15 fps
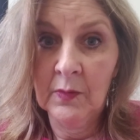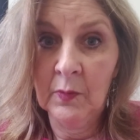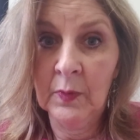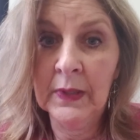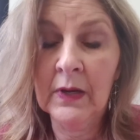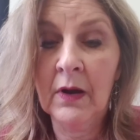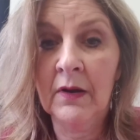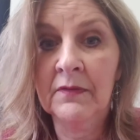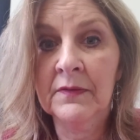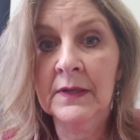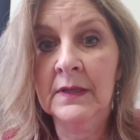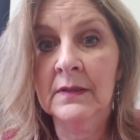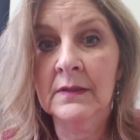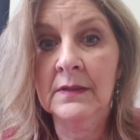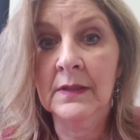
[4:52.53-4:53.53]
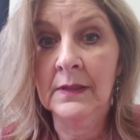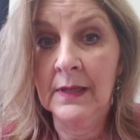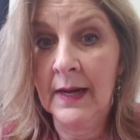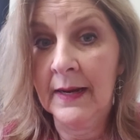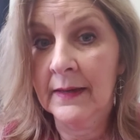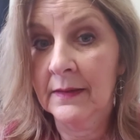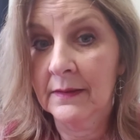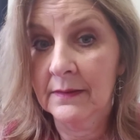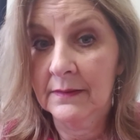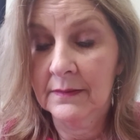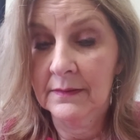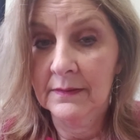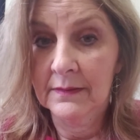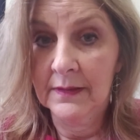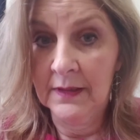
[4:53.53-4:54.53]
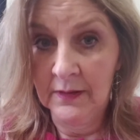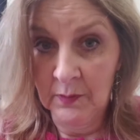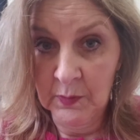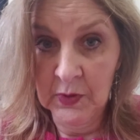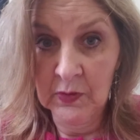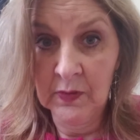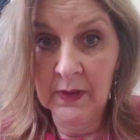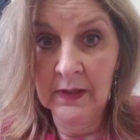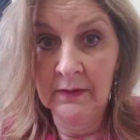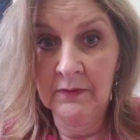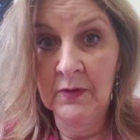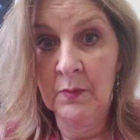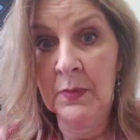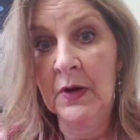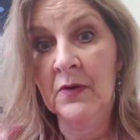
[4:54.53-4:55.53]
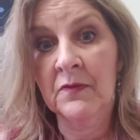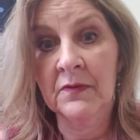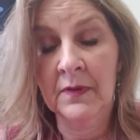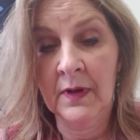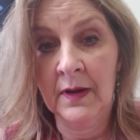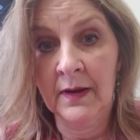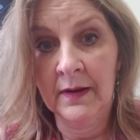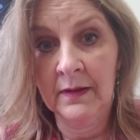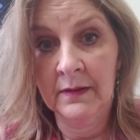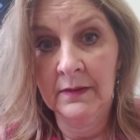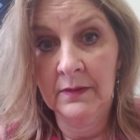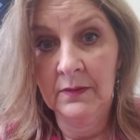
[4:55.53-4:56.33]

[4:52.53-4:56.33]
We often delight in the beauty of the butterfly